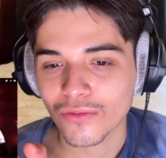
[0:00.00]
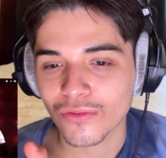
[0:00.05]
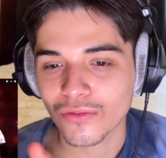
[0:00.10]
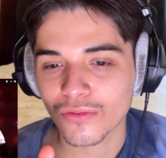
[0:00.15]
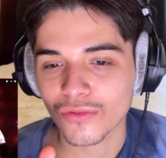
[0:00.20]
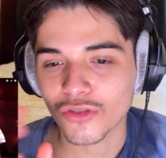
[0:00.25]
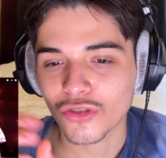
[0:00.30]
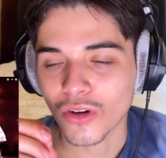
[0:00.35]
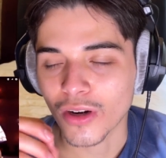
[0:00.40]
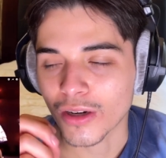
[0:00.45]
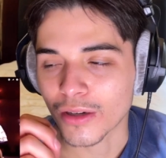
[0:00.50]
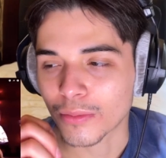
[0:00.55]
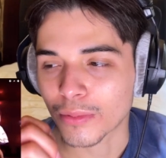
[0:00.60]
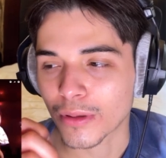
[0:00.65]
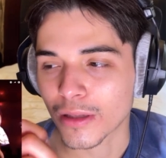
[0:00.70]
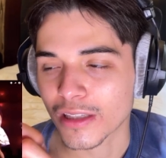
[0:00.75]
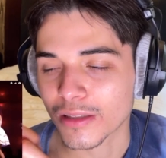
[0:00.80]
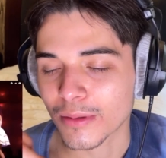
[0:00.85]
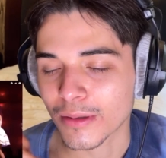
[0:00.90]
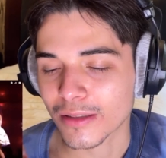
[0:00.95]
try to
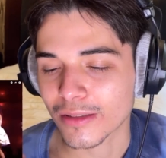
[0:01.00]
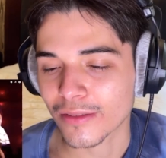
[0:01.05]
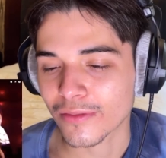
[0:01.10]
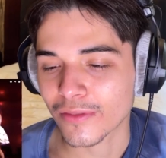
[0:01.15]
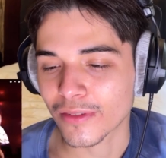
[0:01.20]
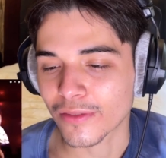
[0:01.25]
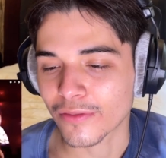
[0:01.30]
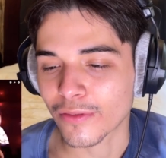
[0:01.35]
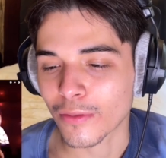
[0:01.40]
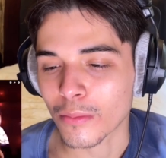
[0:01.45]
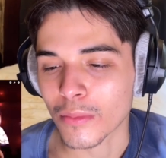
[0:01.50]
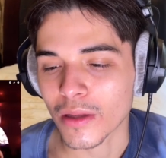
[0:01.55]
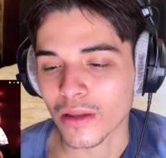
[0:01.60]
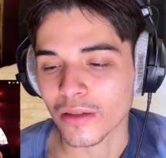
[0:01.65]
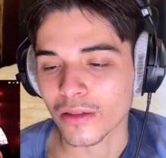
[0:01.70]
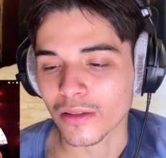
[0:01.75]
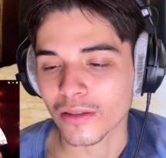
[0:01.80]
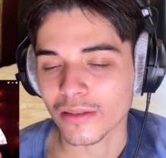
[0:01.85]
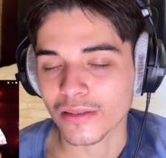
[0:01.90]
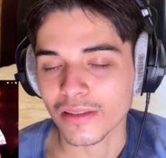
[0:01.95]
place myself in a
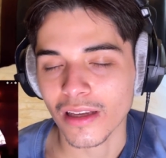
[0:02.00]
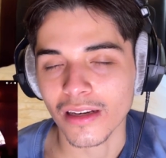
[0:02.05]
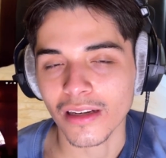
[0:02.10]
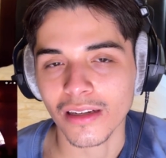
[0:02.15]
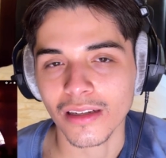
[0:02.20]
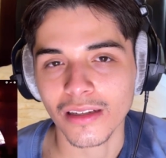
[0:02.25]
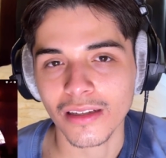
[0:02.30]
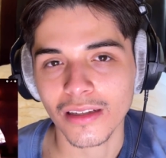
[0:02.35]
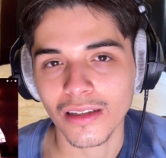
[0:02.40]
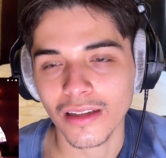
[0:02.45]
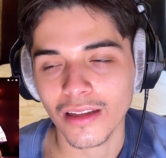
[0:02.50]
familiar setting